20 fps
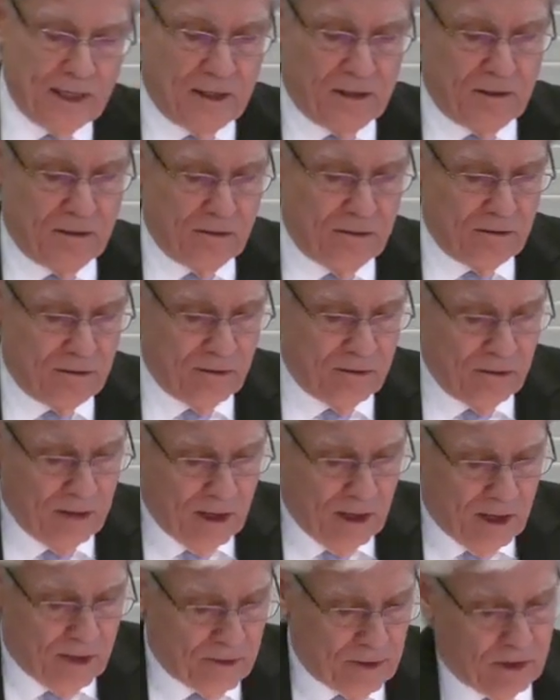to
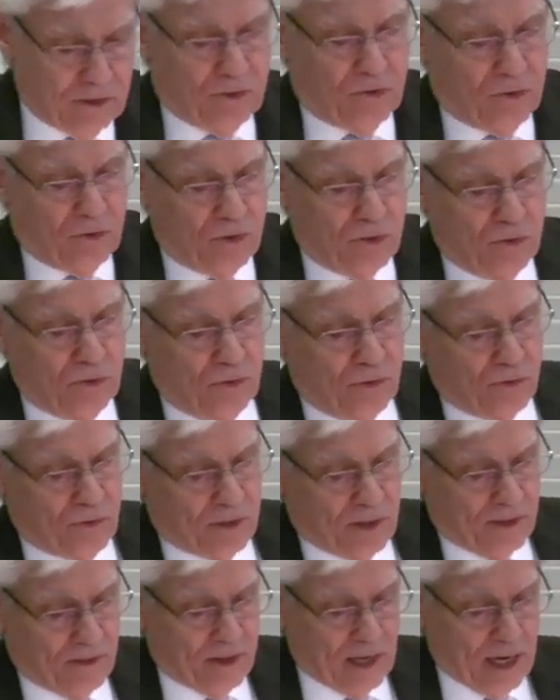the truth
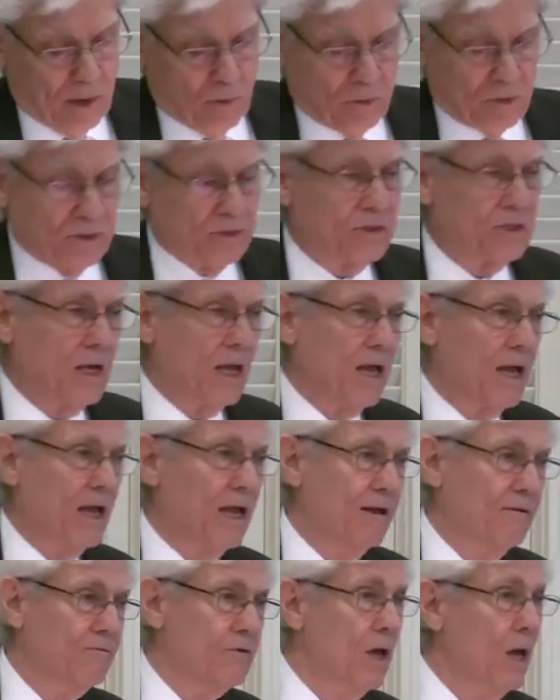and they were saved,